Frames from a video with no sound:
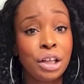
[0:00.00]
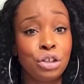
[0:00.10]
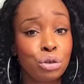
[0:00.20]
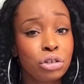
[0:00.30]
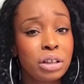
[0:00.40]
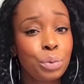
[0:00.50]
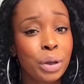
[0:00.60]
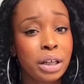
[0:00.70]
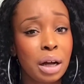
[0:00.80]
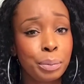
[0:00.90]
usually
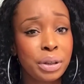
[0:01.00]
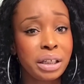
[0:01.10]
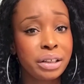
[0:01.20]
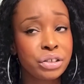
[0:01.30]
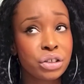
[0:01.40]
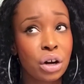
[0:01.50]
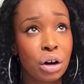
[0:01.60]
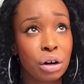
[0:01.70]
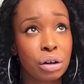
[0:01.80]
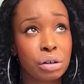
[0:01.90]
when companies
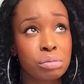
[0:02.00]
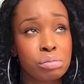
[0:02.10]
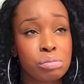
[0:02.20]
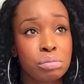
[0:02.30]
are